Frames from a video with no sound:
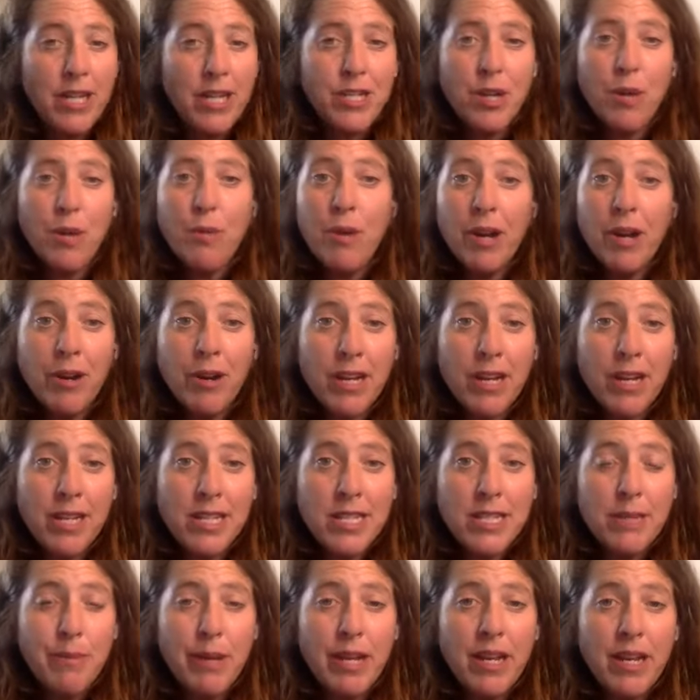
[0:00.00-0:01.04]
and I don't want your
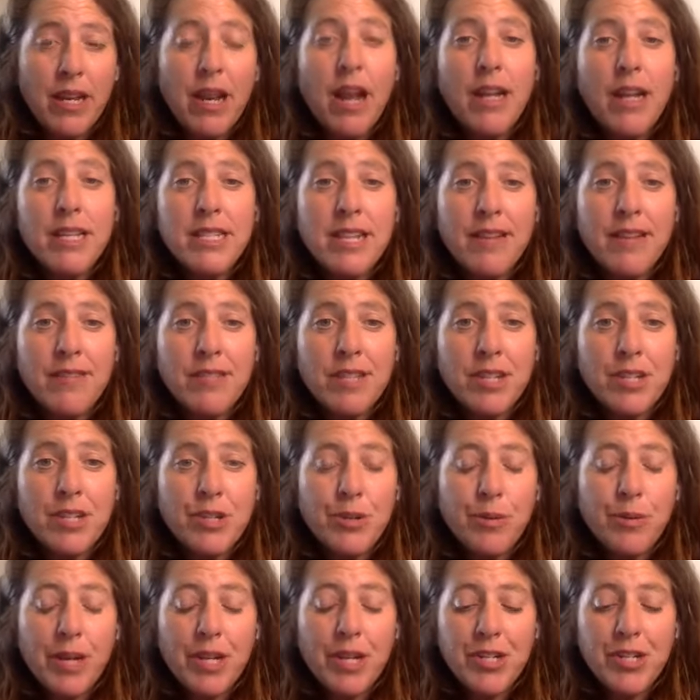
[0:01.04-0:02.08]
kids to be in an unsafe
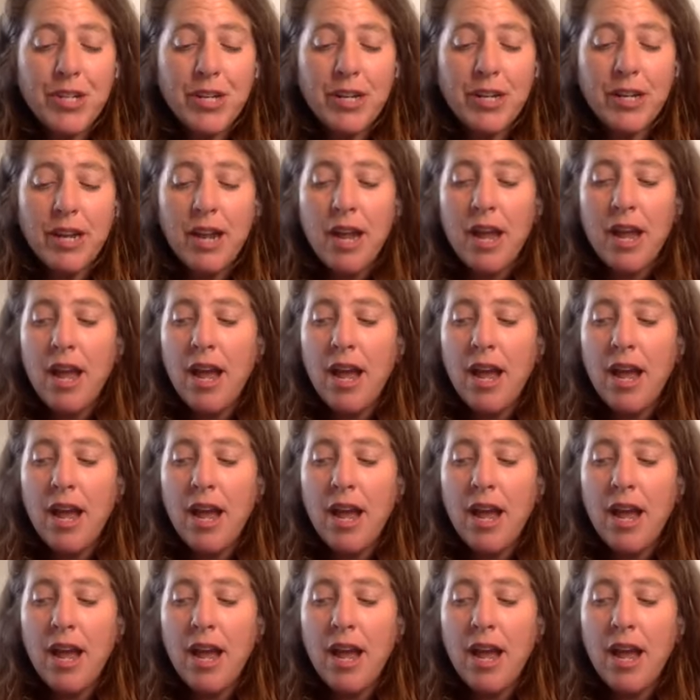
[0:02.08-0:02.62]
situation.